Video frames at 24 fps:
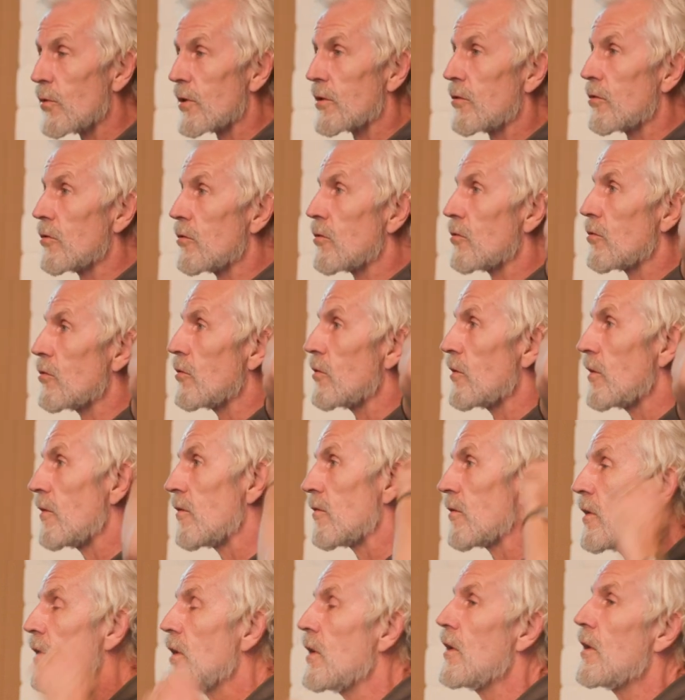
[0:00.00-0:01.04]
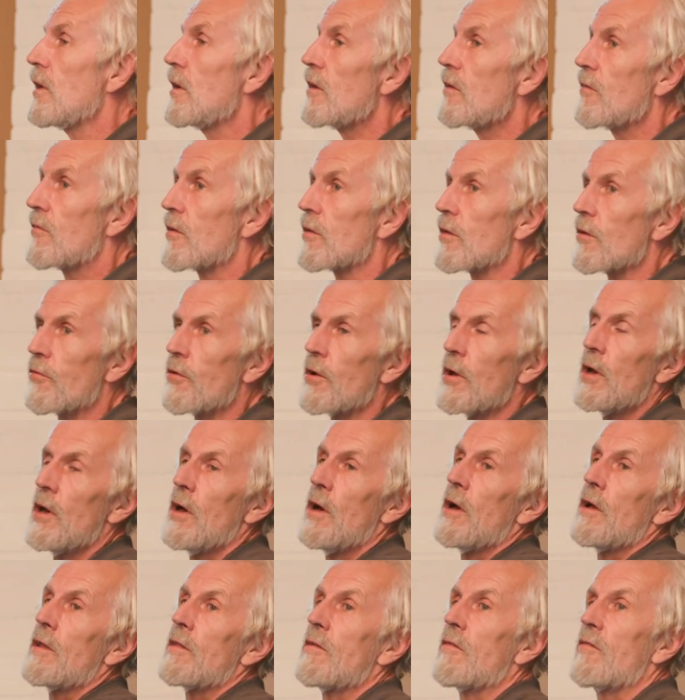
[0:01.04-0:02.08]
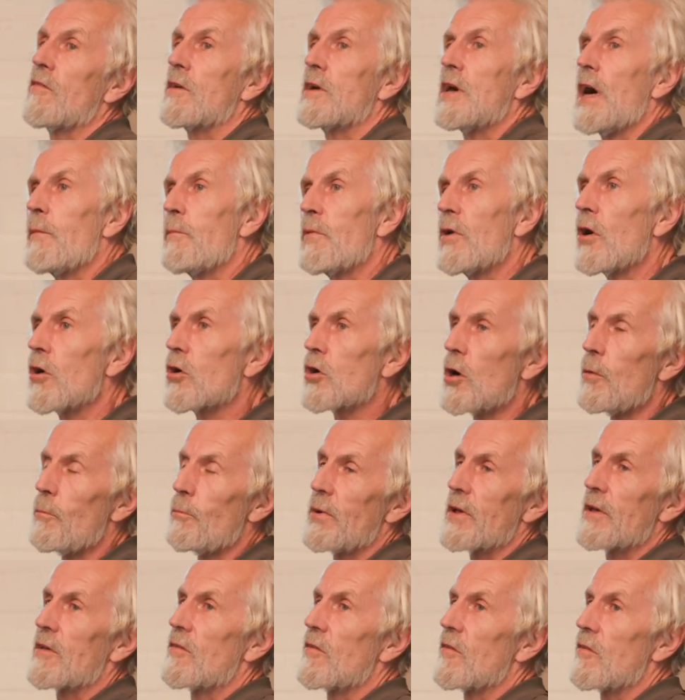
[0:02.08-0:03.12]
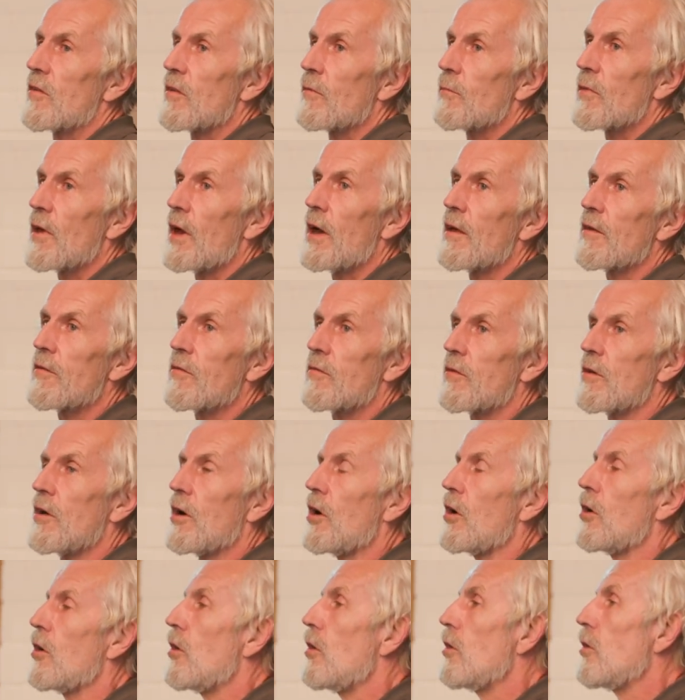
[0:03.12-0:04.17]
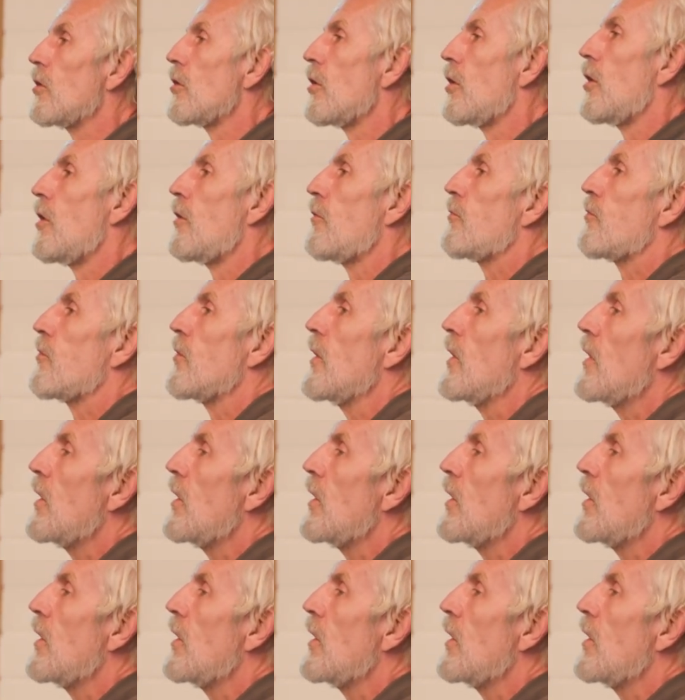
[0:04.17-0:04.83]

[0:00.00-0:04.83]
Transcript: What you do is, instead of describing a complex system as a whole of